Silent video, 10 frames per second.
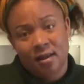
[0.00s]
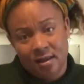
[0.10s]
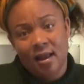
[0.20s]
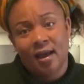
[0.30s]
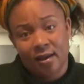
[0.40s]

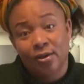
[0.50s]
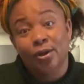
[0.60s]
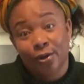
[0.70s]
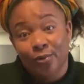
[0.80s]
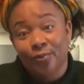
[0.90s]
Yeah,
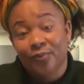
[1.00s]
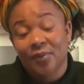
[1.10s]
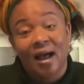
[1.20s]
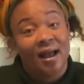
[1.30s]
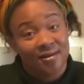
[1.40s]
you.
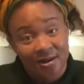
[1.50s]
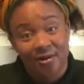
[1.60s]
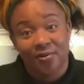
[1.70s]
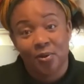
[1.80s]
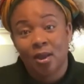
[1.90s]
I
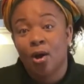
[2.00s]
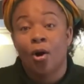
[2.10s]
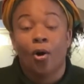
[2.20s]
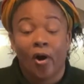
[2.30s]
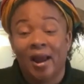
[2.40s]
know.
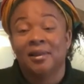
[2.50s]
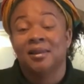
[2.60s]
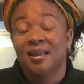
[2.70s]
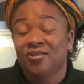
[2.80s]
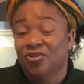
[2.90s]
Or at
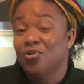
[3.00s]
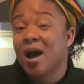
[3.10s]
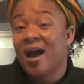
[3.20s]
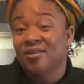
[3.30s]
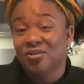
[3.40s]
least you
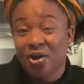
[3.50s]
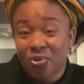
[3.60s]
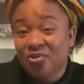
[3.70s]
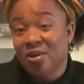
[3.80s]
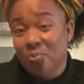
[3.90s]
guys know
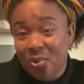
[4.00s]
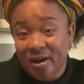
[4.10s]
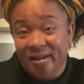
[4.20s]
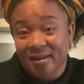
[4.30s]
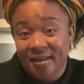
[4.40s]

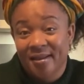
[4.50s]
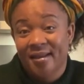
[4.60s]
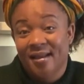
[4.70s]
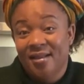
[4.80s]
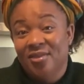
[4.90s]
someone
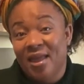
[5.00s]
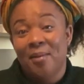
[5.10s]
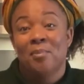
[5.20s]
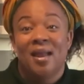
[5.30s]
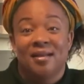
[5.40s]
that
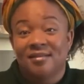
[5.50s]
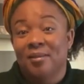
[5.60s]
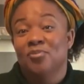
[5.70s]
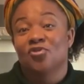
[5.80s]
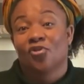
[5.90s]
makes
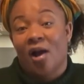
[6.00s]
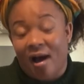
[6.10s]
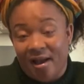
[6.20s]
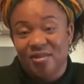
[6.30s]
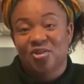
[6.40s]
some
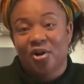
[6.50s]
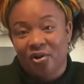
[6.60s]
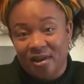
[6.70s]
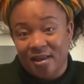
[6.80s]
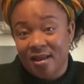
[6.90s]
dry
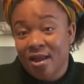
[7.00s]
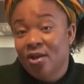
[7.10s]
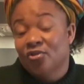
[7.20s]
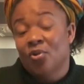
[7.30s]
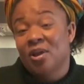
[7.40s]
turkey.
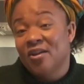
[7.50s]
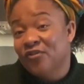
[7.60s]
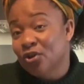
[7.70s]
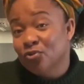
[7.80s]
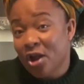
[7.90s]
So if
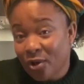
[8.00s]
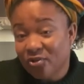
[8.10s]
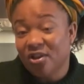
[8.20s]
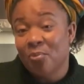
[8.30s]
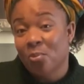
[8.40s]
you know
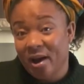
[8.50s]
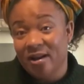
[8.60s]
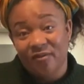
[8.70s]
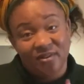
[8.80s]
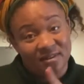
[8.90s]
someone,
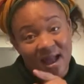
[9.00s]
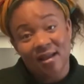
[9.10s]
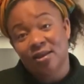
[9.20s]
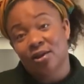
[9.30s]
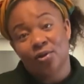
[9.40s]
if it's
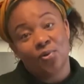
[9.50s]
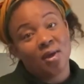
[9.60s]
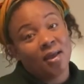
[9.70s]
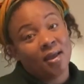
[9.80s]
not you,